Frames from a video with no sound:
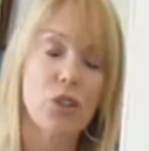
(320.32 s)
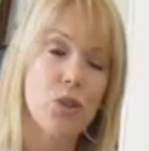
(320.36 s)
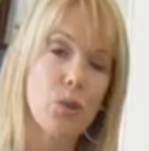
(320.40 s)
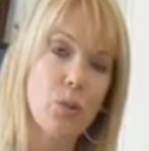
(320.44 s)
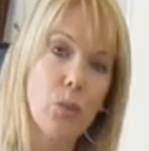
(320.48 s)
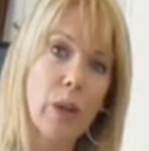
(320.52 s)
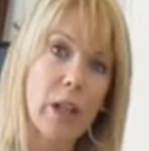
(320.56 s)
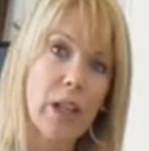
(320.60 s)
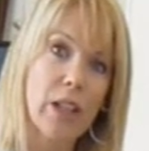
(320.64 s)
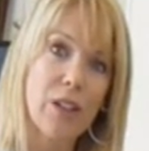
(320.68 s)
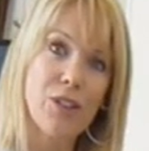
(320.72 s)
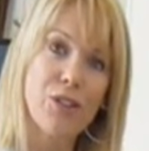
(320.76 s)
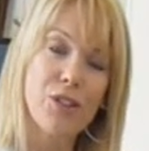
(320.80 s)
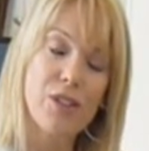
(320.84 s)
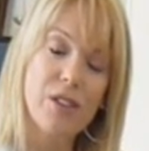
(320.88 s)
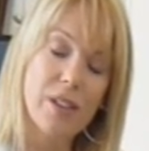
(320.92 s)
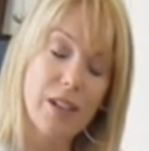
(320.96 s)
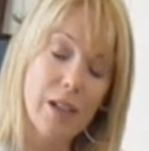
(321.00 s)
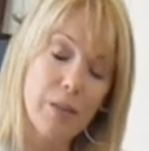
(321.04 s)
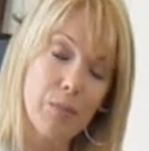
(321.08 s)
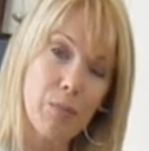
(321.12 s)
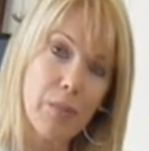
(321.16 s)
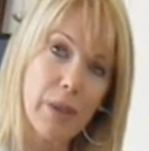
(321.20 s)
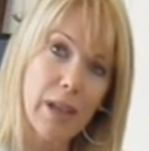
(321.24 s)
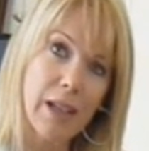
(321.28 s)
away your
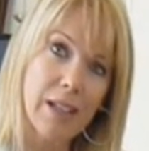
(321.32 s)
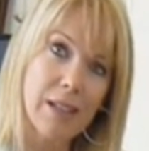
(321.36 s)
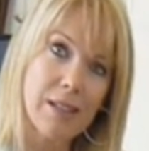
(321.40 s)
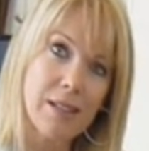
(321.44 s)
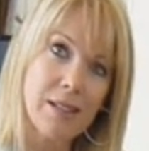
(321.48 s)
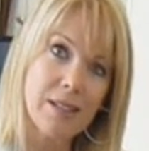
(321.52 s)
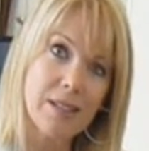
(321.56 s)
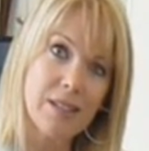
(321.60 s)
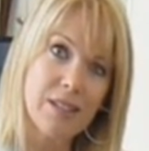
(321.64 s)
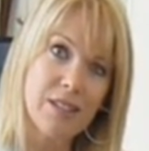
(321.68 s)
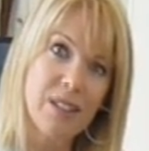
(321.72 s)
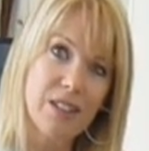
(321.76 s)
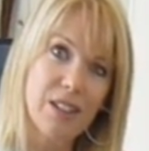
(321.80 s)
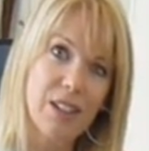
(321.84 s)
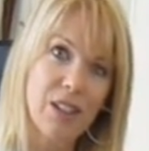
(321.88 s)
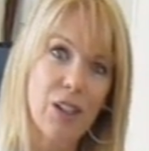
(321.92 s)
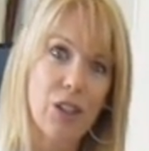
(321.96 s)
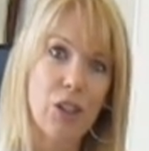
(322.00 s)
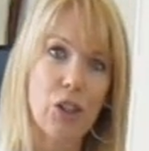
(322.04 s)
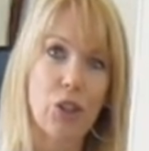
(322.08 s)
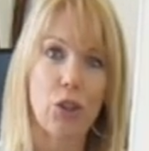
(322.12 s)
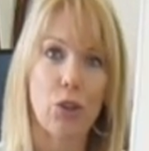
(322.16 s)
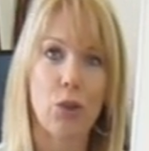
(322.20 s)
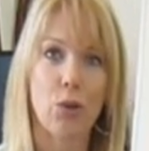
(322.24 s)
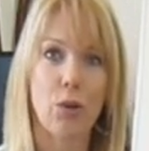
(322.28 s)
subbase.
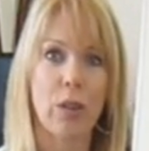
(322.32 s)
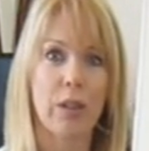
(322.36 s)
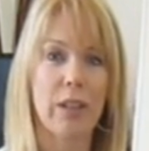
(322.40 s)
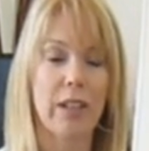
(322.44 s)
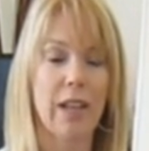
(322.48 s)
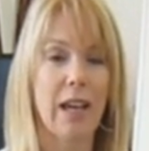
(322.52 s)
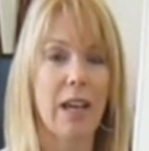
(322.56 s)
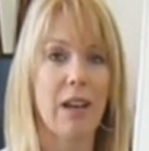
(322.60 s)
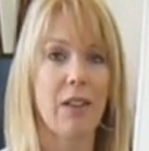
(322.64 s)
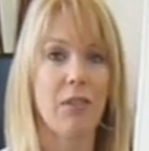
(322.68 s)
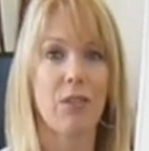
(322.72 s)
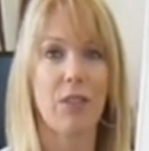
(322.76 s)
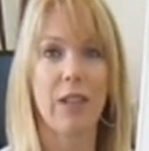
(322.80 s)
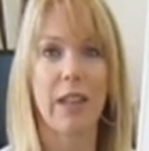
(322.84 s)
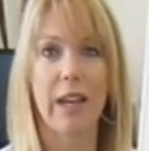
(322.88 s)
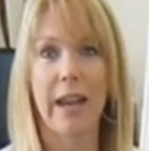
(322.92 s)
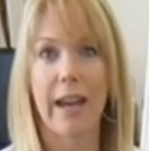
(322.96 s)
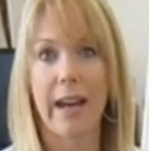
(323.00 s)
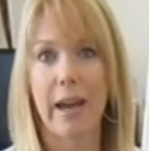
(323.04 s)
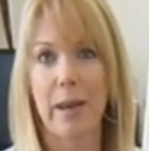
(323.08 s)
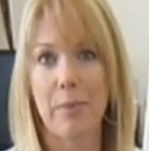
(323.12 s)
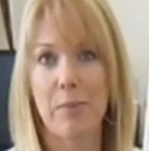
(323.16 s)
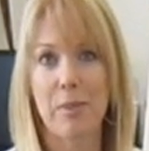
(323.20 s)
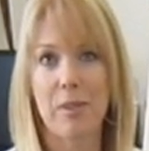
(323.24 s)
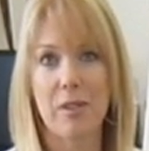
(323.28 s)
You're going to have
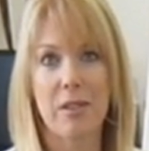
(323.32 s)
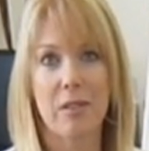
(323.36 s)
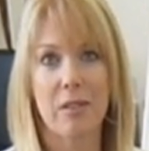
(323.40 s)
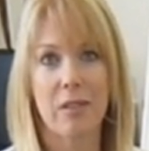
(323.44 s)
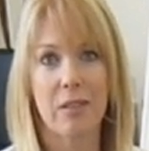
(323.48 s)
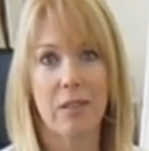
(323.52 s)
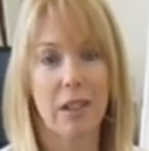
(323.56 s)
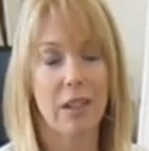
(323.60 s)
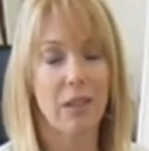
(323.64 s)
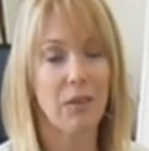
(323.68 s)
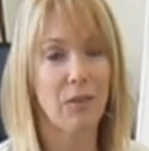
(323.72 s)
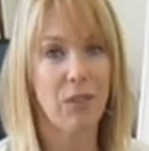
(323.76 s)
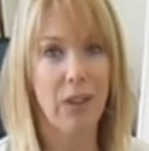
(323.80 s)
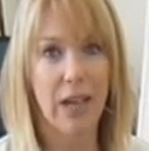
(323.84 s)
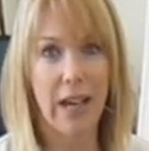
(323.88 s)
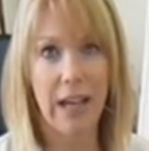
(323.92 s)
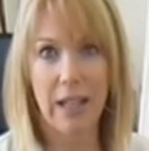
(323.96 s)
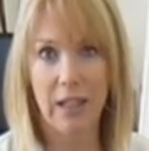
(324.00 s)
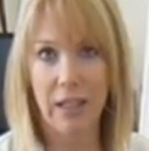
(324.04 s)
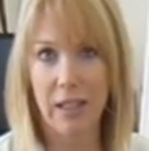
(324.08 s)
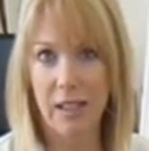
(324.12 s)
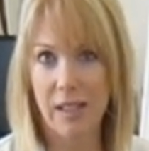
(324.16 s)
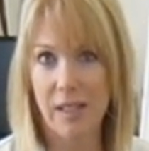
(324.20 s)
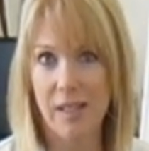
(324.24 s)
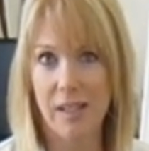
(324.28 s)
gaps and
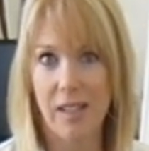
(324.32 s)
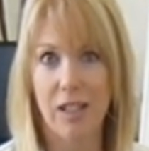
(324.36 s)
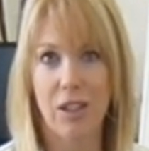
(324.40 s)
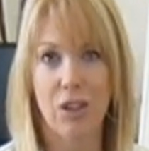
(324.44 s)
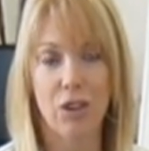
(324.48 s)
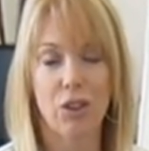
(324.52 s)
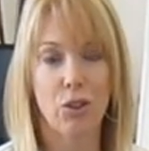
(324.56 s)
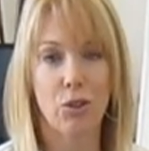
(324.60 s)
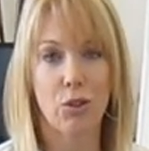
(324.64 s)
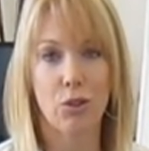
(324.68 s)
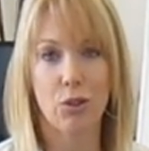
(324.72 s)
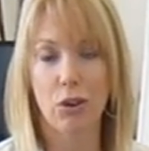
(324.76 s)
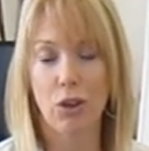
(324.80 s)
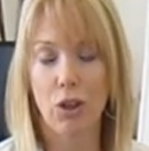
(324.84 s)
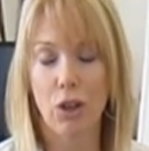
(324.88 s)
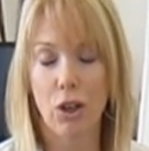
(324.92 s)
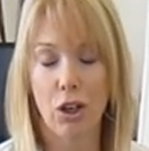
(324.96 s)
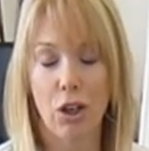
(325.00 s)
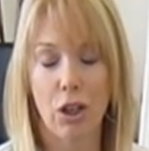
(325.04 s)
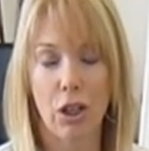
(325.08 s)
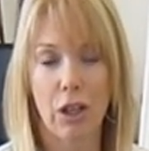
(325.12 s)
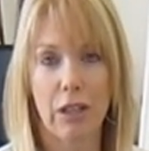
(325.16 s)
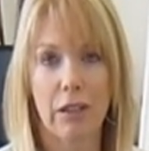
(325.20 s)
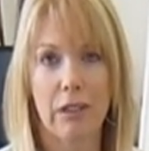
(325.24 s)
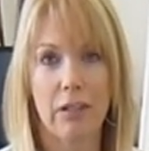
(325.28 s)
valleys in your
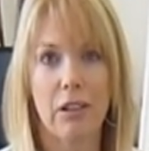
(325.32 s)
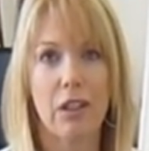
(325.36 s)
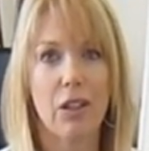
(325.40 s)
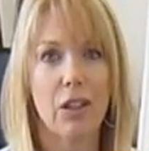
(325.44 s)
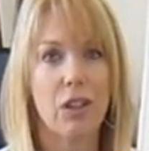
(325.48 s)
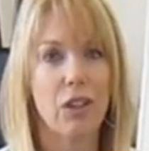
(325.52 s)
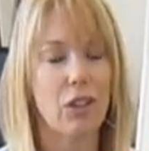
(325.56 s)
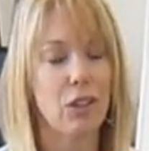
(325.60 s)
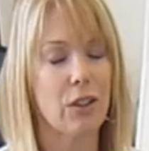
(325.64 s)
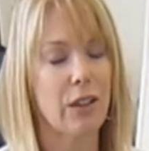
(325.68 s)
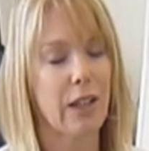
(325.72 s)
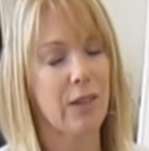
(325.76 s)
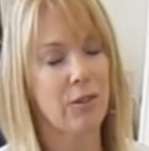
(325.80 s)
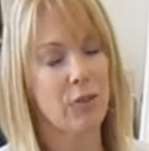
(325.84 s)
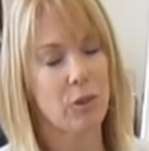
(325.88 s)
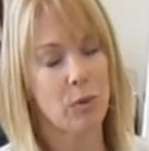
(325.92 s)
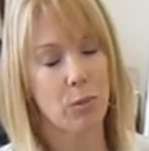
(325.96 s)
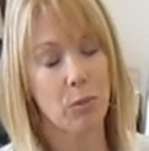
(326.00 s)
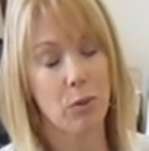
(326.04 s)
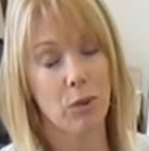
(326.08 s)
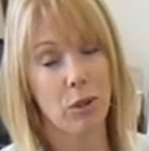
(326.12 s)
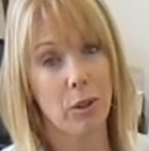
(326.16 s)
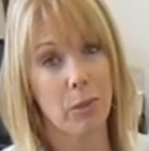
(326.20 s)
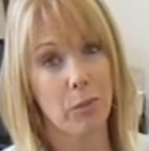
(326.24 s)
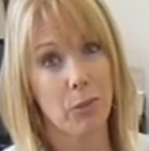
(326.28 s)
lawn. You'll have to
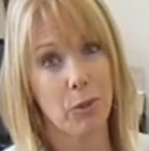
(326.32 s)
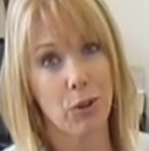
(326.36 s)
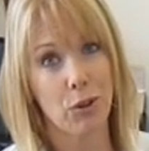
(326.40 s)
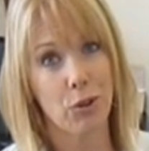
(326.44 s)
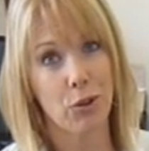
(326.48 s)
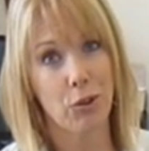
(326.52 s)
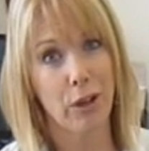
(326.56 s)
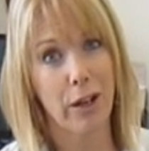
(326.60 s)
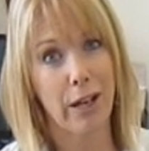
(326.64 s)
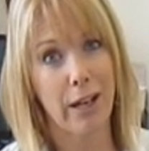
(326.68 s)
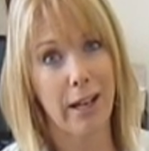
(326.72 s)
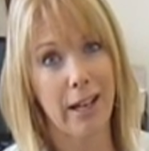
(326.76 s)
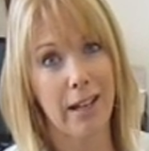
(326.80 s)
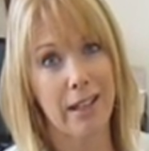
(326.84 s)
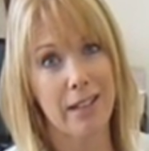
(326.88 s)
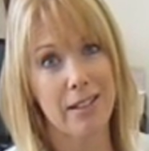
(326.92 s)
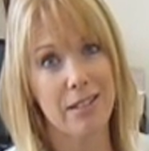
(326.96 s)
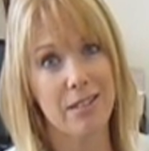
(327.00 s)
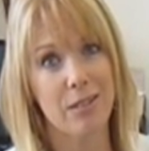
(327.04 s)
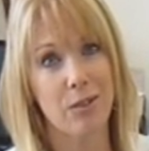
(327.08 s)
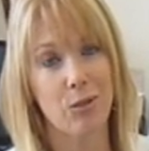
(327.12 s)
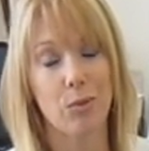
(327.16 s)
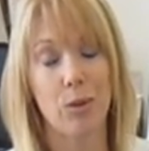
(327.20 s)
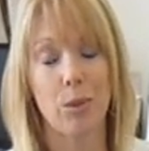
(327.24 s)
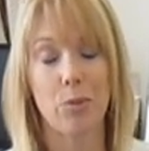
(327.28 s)
pull up your
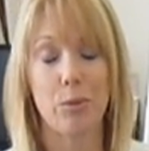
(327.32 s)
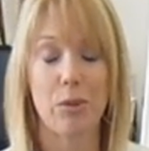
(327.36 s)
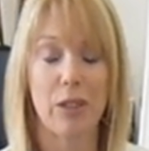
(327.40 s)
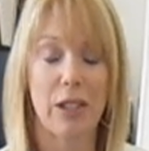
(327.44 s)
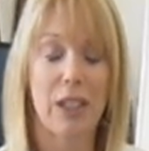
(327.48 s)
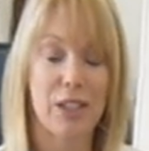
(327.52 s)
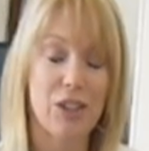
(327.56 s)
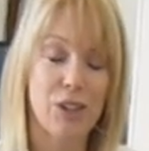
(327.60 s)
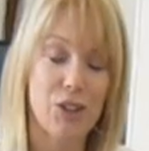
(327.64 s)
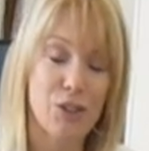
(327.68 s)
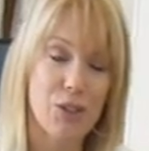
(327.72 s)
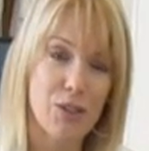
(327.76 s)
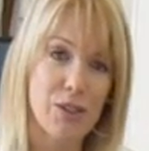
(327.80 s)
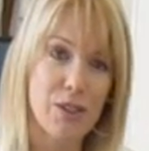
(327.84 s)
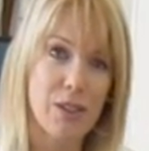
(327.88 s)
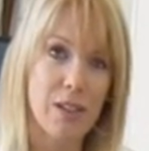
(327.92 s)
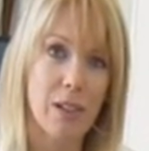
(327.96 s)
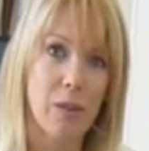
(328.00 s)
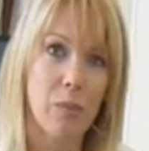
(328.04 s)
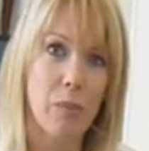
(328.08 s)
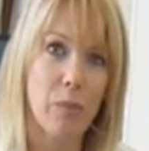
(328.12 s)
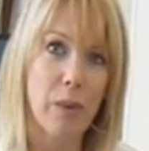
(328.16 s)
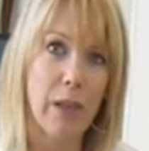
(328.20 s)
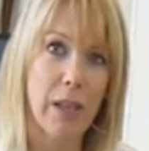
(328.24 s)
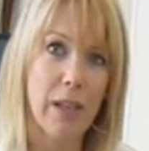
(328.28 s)
grass, replace your
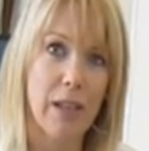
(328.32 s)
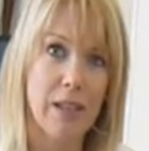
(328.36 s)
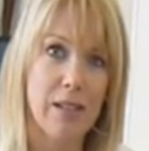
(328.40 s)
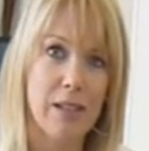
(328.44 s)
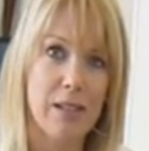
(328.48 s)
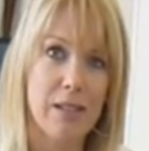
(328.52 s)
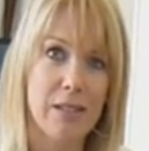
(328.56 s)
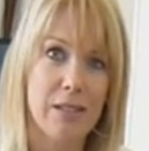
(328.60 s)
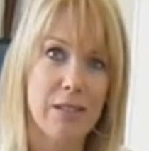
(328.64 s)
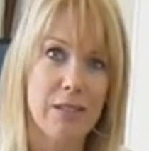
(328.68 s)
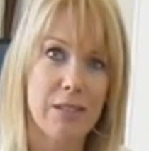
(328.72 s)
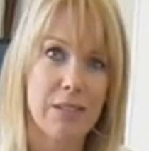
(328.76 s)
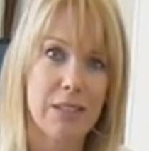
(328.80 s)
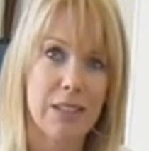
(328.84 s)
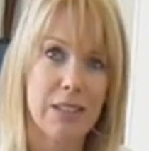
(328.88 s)
subbase.